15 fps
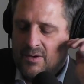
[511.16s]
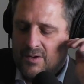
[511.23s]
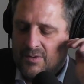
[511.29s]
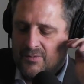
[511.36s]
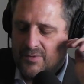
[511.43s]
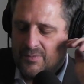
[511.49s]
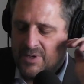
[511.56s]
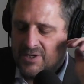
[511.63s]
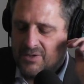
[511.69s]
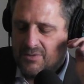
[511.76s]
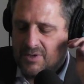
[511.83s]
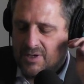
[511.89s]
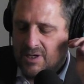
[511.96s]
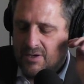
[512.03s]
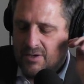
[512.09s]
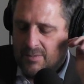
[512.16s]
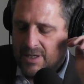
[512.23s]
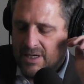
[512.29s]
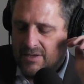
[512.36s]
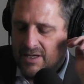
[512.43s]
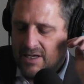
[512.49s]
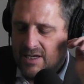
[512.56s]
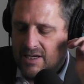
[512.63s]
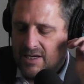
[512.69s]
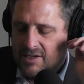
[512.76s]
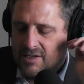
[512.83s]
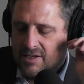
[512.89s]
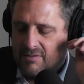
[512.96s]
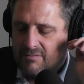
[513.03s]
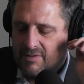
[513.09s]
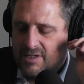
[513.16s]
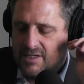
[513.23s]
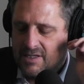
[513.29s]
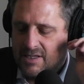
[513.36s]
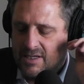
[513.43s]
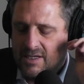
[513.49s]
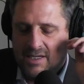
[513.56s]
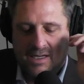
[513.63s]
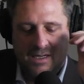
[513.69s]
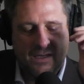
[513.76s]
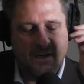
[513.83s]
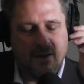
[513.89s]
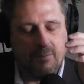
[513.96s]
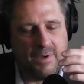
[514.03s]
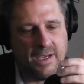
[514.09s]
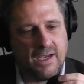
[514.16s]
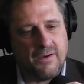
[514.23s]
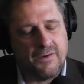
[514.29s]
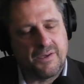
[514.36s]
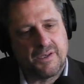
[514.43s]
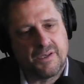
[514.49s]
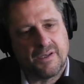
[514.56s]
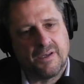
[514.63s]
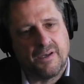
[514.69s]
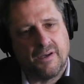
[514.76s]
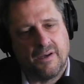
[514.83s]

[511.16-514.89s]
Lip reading: We've been talking a lot about that actually recently, about